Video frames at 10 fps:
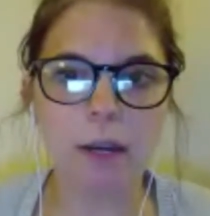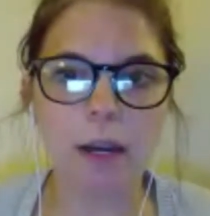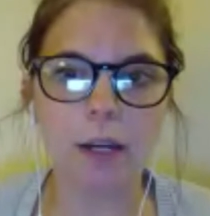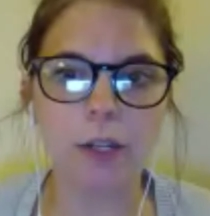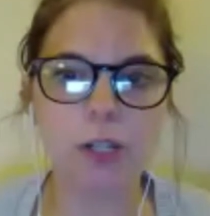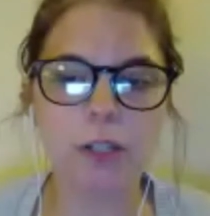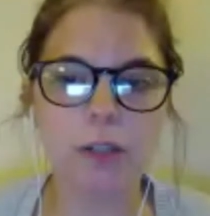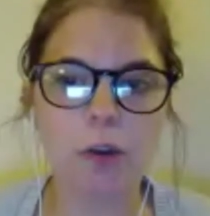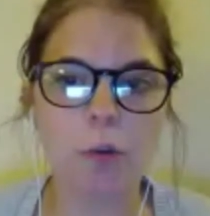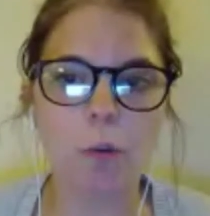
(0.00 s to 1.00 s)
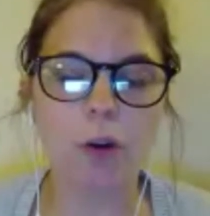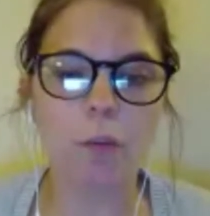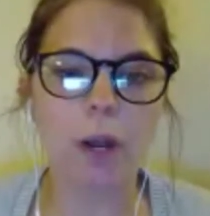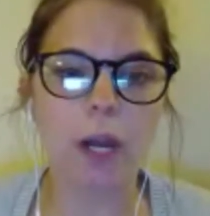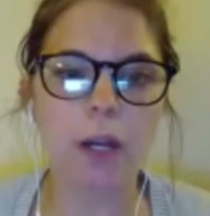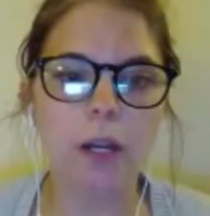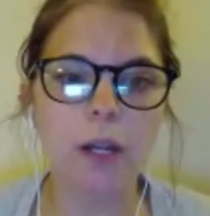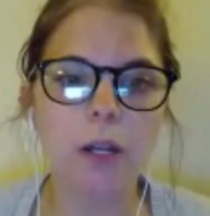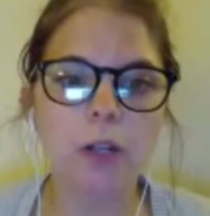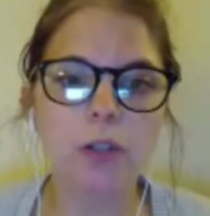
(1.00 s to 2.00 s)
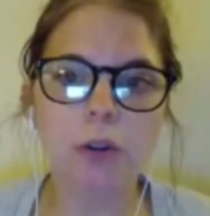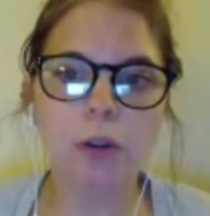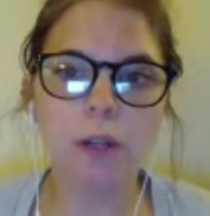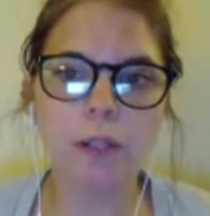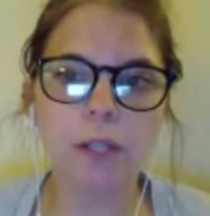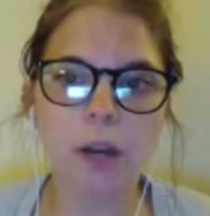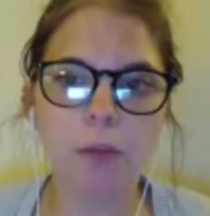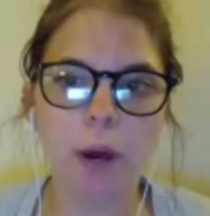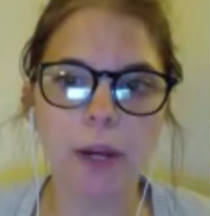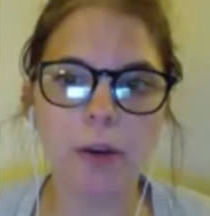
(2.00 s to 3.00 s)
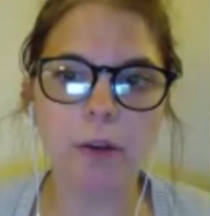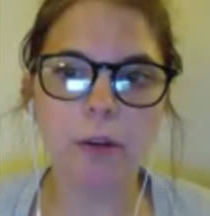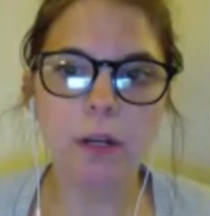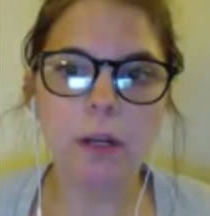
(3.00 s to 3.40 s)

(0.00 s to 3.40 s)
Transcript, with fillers: Uh, she's an award winning journalist and writer.